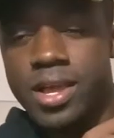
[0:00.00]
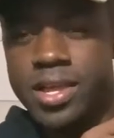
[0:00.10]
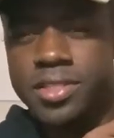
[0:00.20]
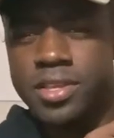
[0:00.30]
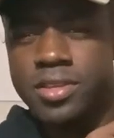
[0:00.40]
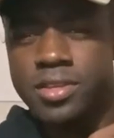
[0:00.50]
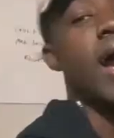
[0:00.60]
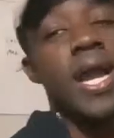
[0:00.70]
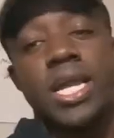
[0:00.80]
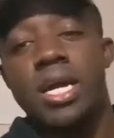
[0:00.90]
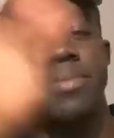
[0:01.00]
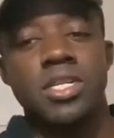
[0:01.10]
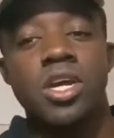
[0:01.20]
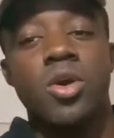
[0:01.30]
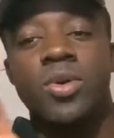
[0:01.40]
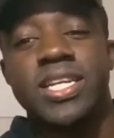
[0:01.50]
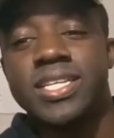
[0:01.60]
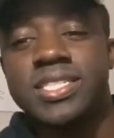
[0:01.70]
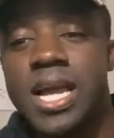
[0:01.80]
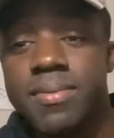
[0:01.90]
I think. I come and go at
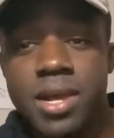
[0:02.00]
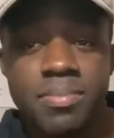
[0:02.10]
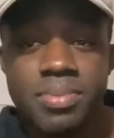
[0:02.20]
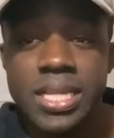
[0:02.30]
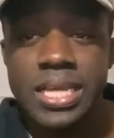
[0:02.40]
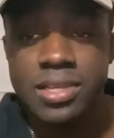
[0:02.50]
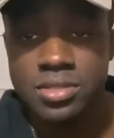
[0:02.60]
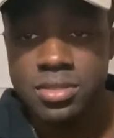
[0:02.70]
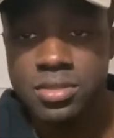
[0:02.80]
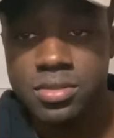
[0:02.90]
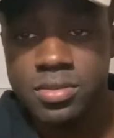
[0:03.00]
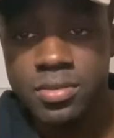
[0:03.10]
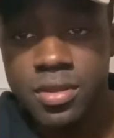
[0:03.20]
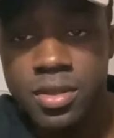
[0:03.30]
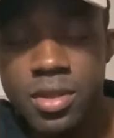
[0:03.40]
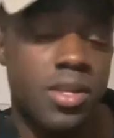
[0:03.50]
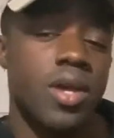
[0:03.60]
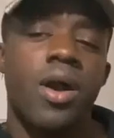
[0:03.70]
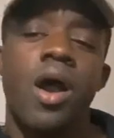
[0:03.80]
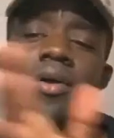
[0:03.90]
any time I please.
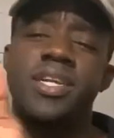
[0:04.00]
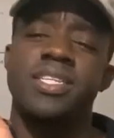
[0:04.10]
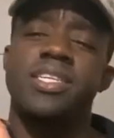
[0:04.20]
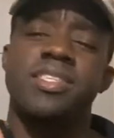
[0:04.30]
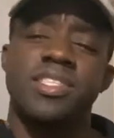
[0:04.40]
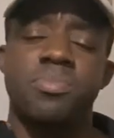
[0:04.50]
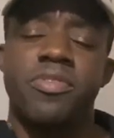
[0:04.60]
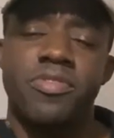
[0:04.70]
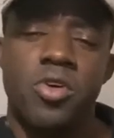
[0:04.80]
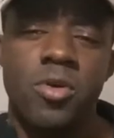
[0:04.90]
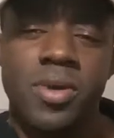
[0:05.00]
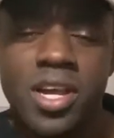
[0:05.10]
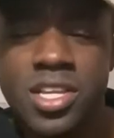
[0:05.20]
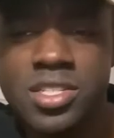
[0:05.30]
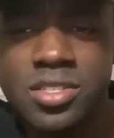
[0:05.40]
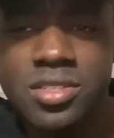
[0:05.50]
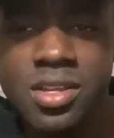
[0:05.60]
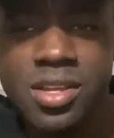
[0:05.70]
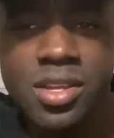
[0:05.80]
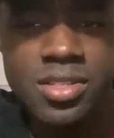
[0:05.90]
Now, I already did this before because
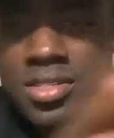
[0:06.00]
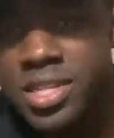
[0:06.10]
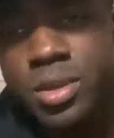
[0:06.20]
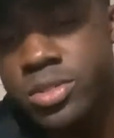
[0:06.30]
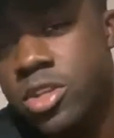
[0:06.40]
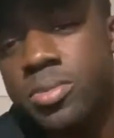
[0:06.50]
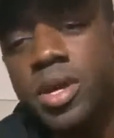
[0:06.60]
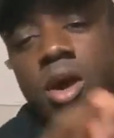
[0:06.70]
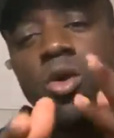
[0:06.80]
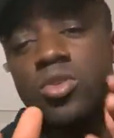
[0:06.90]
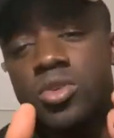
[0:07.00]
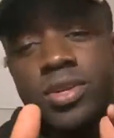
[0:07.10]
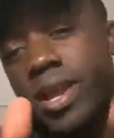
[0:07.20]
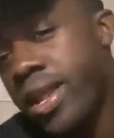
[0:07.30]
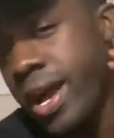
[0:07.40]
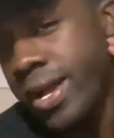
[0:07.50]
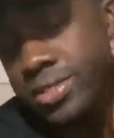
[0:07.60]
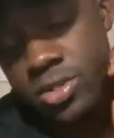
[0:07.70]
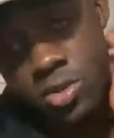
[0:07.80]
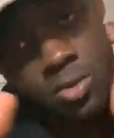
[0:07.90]
since I was a little bit older and out of high
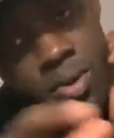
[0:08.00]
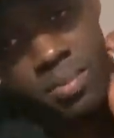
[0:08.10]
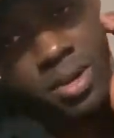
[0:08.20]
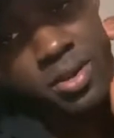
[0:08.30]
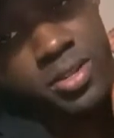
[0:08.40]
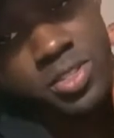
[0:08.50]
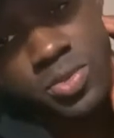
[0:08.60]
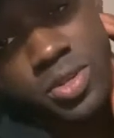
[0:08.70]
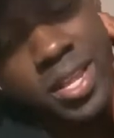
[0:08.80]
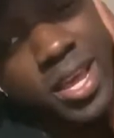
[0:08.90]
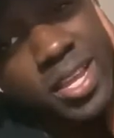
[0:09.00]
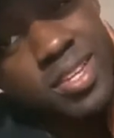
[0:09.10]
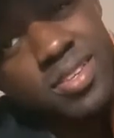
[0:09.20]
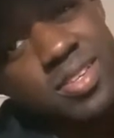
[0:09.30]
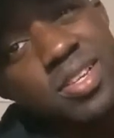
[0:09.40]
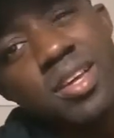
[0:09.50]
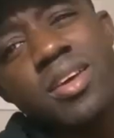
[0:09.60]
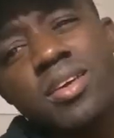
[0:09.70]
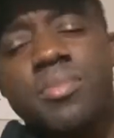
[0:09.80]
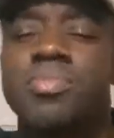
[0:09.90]
school, my parents were like
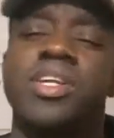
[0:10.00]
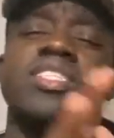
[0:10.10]
pretty